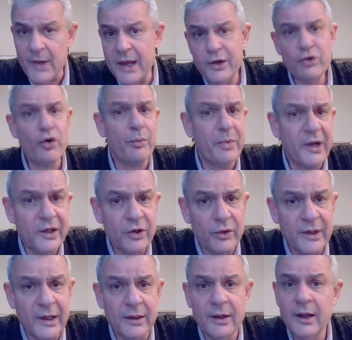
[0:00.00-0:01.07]
the European
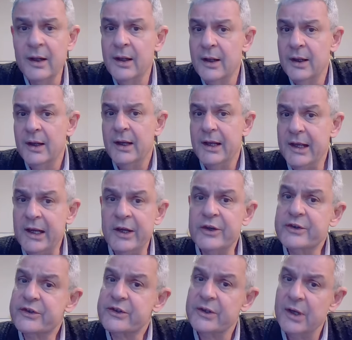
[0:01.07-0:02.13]
Union
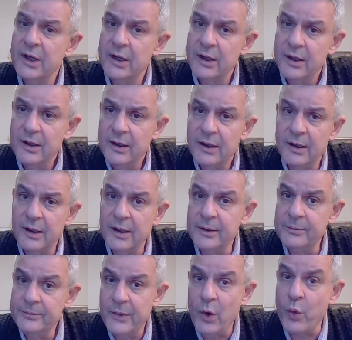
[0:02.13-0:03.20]
is
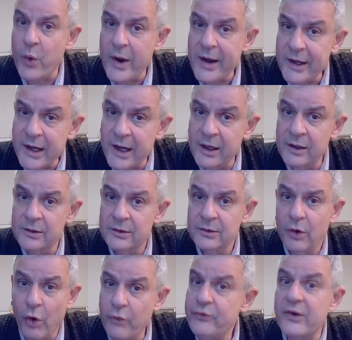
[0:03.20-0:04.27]
winning
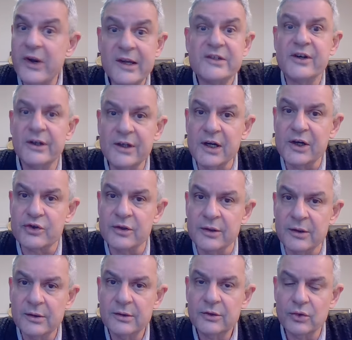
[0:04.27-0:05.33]
off its
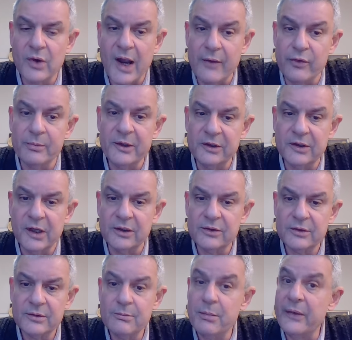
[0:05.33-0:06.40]
addiction to government debt.
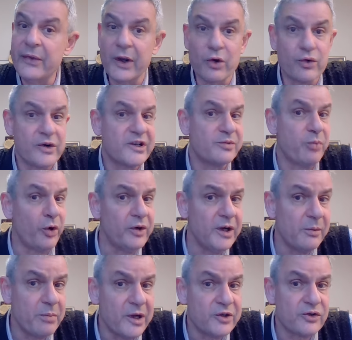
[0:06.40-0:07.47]
But the
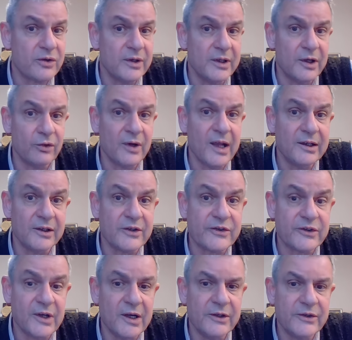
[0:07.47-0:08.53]
corresponding picture in the United
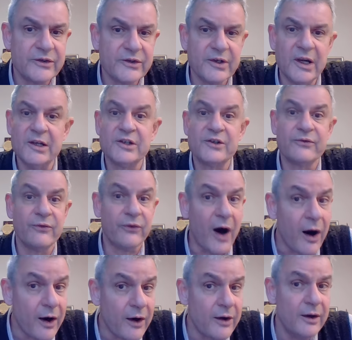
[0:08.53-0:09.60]
States is
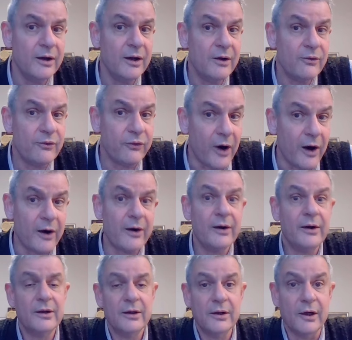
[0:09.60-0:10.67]
far,
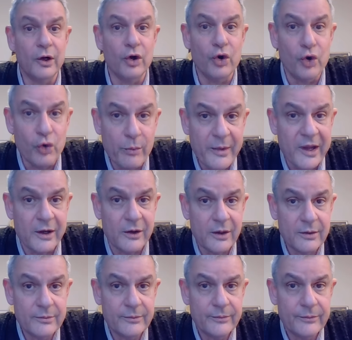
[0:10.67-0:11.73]
far
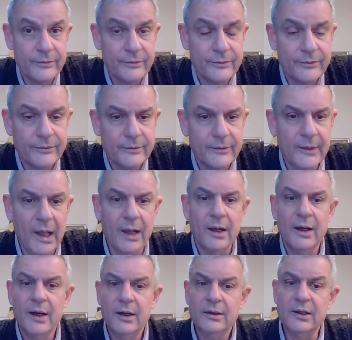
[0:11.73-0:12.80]
gloomier.
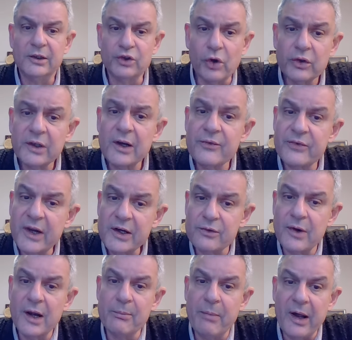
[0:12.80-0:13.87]
The total
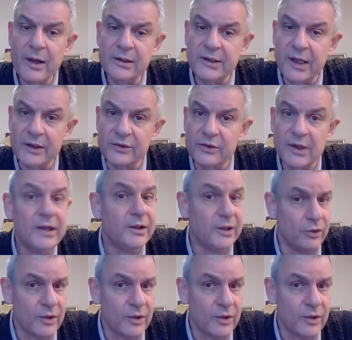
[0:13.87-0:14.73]
federal debt in the